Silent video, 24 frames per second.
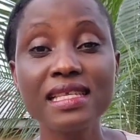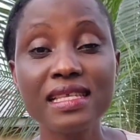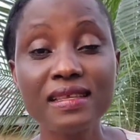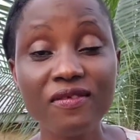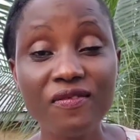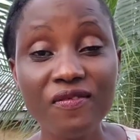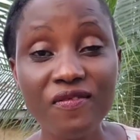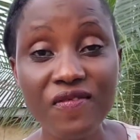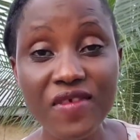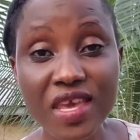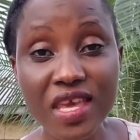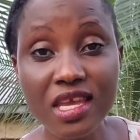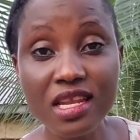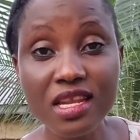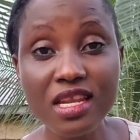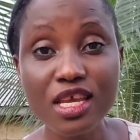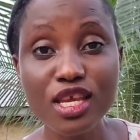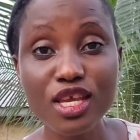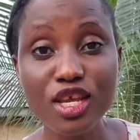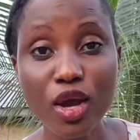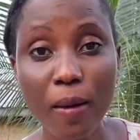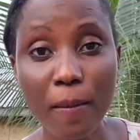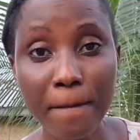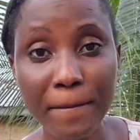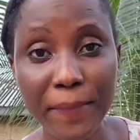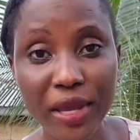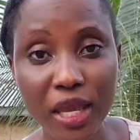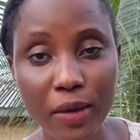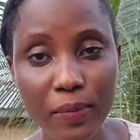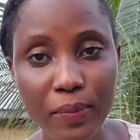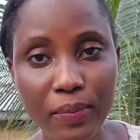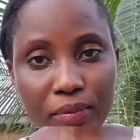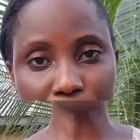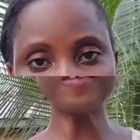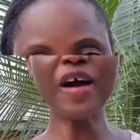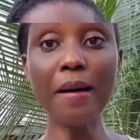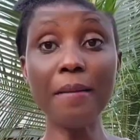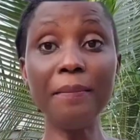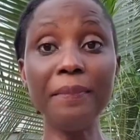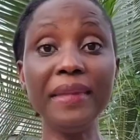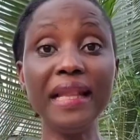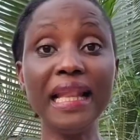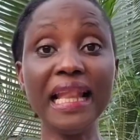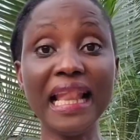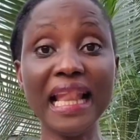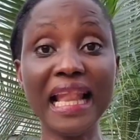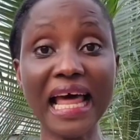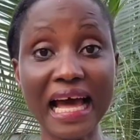feed your people? The
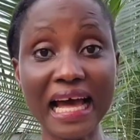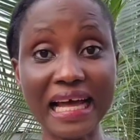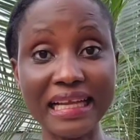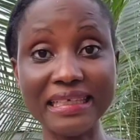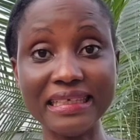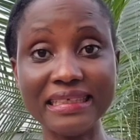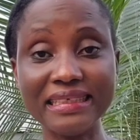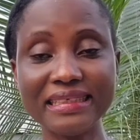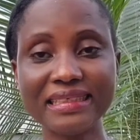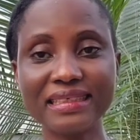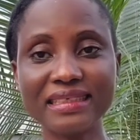farmland